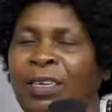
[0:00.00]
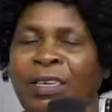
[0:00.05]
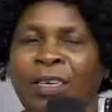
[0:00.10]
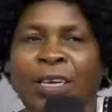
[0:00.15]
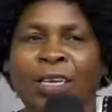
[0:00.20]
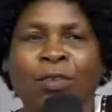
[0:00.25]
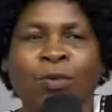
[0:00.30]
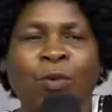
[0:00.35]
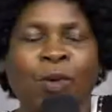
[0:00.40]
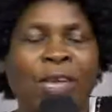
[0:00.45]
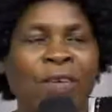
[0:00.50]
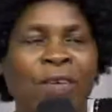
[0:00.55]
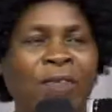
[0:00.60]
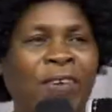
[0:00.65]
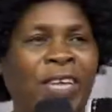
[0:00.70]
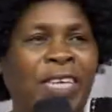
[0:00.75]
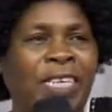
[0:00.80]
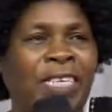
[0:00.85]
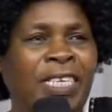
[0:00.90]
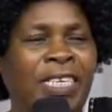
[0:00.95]
And so
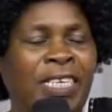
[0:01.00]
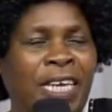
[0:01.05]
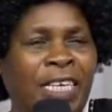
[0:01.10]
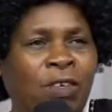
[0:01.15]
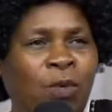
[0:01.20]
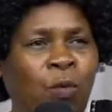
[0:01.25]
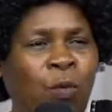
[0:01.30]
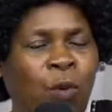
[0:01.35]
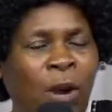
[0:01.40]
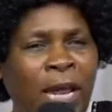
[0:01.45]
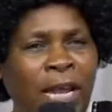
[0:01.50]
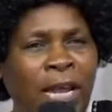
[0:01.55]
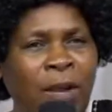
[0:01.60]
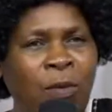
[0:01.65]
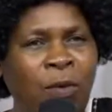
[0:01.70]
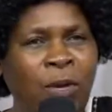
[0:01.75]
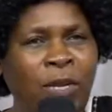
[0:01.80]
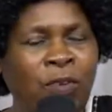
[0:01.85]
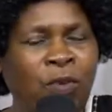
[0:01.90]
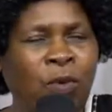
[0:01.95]
even in church, when
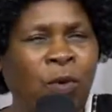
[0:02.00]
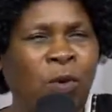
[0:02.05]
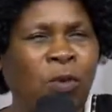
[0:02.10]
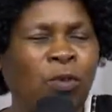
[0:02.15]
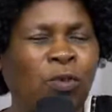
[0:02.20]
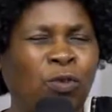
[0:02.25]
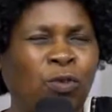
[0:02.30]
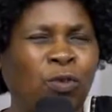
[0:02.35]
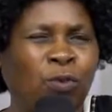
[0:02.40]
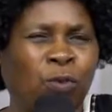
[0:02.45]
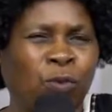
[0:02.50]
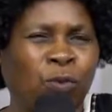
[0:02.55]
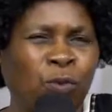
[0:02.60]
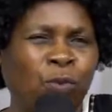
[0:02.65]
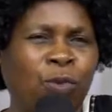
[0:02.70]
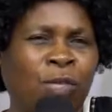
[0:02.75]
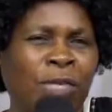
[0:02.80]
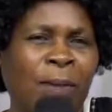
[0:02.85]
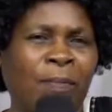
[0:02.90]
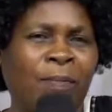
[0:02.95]
we don't do
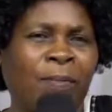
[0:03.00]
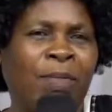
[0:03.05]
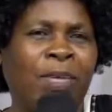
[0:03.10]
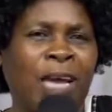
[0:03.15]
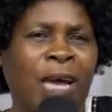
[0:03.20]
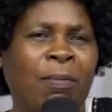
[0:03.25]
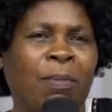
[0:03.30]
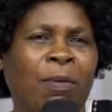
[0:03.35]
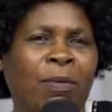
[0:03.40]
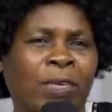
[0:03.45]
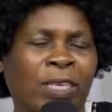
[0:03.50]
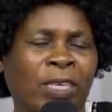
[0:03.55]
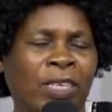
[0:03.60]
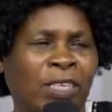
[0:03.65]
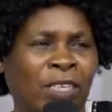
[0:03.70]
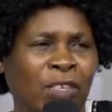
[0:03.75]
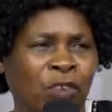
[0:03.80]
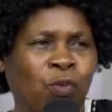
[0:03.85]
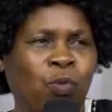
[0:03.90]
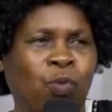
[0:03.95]
something about a
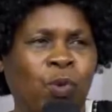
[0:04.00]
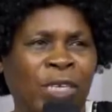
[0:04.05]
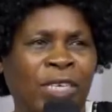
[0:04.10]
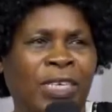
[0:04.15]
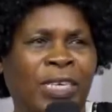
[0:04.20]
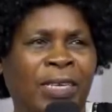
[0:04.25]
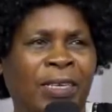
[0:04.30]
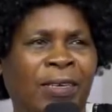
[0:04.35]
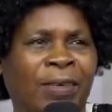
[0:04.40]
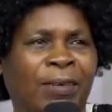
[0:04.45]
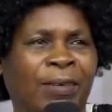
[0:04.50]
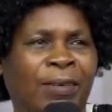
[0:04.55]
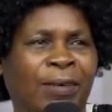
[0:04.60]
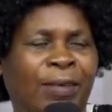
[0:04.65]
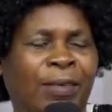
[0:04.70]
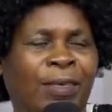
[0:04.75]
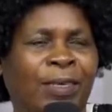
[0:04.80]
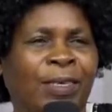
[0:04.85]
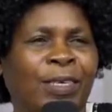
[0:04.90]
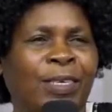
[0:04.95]
situation,
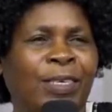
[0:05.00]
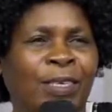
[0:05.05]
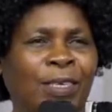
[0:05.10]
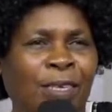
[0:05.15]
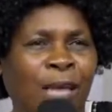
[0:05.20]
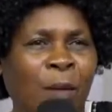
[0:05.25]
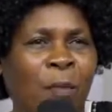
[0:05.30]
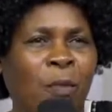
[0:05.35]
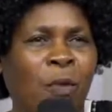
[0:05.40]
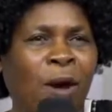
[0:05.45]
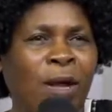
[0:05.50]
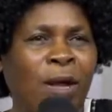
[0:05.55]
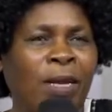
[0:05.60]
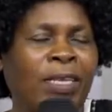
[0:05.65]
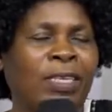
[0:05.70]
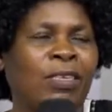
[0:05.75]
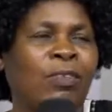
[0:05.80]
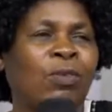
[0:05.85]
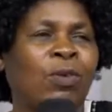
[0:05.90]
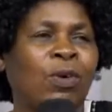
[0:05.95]
someone
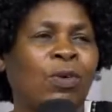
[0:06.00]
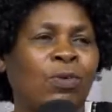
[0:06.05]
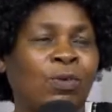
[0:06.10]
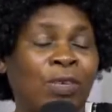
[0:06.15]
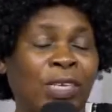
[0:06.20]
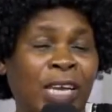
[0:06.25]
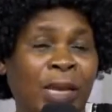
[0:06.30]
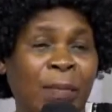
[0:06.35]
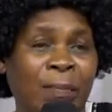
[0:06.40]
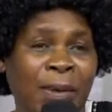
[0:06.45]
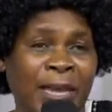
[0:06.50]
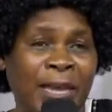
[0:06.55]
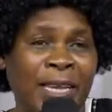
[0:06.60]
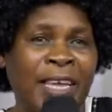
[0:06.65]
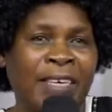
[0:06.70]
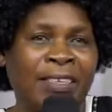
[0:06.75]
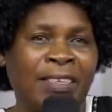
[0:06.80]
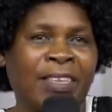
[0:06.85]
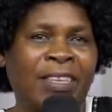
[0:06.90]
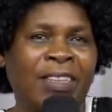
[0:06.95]
is going to take
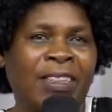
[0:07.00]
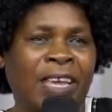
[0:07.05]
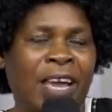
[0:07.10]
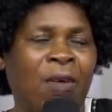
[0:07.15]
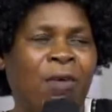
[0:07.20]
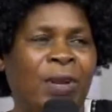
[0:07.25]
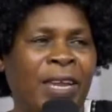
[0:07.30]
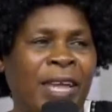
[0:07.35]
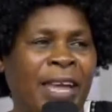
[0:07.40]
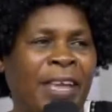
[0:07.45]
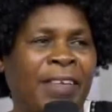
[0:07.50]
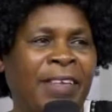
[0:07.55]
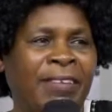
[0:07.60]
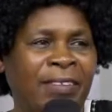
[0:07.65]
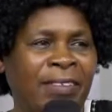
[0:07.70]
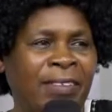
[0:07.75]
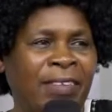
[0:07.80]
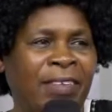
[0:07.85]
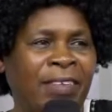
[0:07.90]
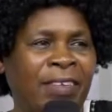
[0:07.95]
matters in their own
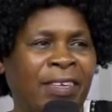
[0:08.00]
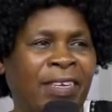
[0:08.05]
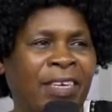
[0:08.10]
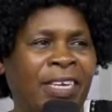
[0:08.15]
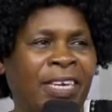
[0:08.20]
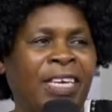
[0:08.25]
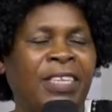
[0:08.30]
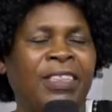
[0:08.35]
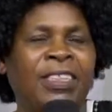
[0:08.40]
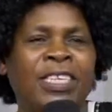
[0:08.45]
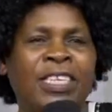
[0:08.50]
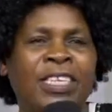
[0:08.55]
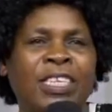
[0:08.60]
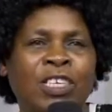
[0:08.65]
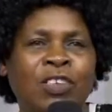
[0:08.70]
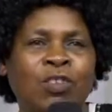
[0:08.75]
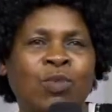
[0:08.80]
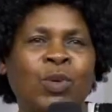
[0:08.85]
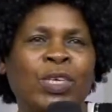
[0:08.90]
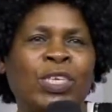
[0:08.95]
hands, and the
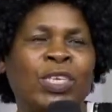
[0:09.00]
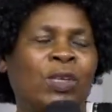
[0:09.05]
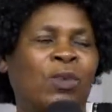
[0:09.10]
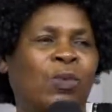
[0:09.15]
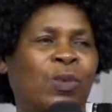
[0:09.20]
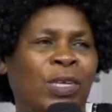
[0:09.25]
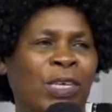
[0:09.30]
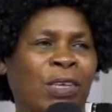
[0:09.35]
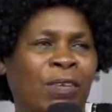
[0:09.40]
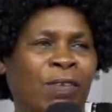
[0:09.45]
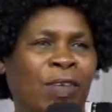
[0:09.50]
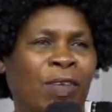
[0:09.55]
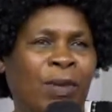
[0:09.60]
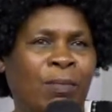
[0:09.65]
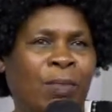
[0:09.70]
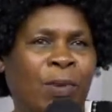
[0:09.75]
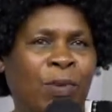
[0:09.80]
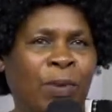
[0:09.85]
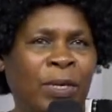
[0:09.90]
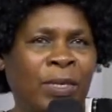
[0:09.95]
situation will even
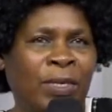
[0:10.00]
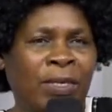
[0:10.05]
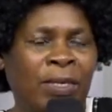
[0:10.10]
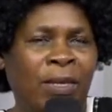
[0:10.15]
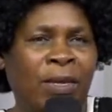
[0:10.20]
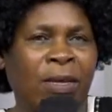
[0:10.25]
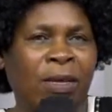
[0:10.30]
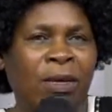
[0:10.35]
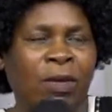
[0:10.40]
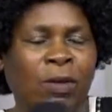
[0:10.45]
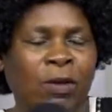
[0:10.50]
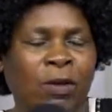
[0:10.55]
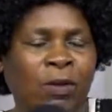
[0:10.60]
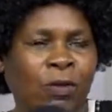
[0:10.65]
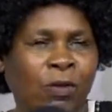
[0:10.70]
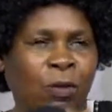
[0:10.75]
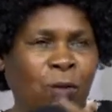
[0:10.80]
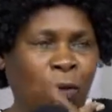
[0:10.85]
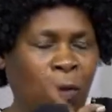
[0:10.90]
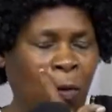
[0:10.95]
be worse.
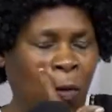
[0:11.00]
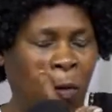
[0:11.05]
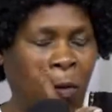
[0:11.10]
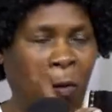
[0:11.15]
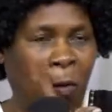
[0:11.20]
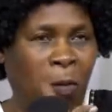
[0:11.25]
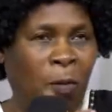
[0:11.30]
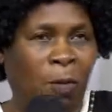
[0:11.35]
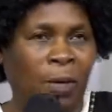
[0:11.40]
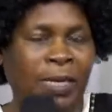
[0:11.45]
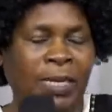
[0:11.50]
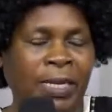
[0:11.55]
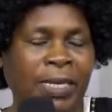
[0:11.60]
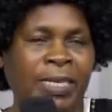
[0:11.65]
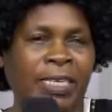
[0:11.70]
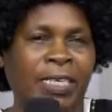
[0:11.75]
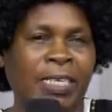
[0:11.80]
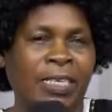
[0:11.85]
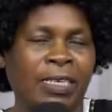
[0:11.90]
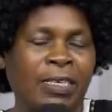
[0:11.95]
So we
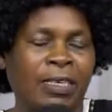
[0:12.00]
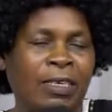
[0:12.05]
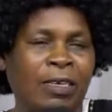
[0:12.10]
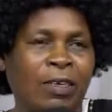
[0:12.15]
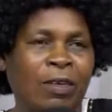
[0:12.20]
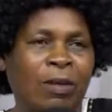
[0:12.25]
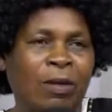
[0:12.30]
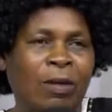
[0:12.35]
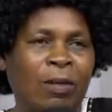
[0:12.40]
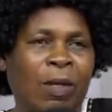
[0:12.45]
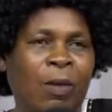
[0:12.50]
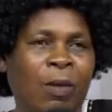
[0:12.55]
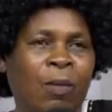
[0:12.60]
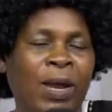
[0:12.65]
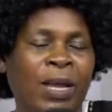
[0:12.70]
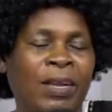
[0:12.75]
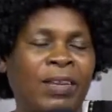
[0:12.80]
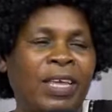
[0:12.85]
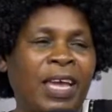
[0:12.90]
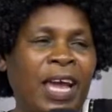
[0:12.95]
need,
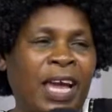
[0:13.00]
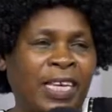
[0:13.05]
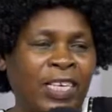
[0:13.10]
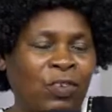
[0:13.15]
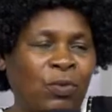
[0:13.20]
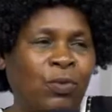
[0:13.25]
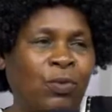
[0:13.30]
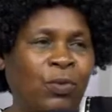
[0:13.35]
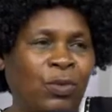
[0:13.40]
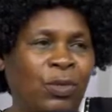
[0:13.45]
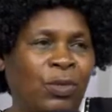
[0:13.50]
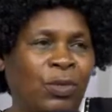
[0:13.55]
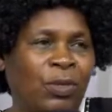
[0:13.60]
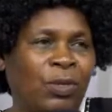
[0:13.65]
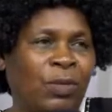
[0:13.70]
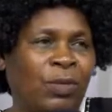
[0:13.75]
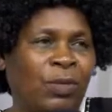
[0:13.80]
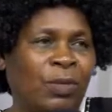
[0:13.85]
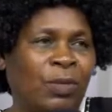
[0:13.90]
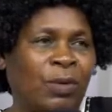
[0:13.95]
when there are issues,
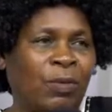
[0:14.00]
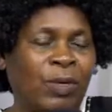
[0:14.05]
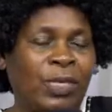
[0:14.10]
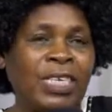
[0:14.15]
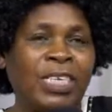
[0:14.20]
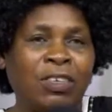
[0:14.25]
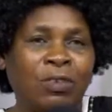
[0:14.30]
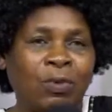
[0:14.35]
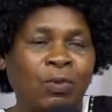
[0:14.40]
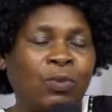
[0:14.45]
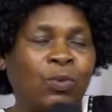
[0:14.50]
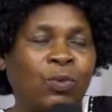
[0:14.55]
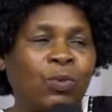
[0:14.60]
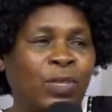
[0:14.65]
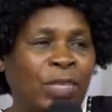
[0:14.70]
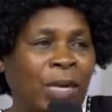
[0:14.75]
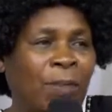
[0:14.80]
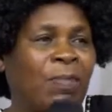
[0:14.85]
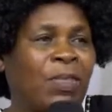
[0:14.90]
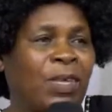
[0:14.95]
we need to do
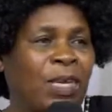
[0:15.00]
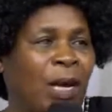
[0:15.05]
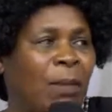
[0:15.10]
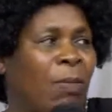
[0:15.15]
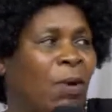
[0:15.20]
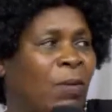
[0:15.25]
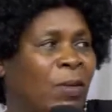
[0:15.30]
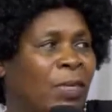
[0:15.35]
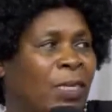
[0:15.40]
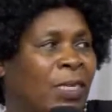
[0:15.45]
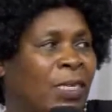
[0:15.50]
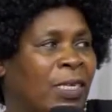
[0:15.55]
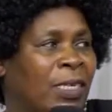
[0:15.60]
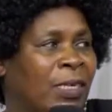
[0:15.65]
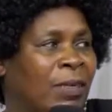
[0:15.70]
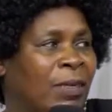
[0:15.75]
something about it.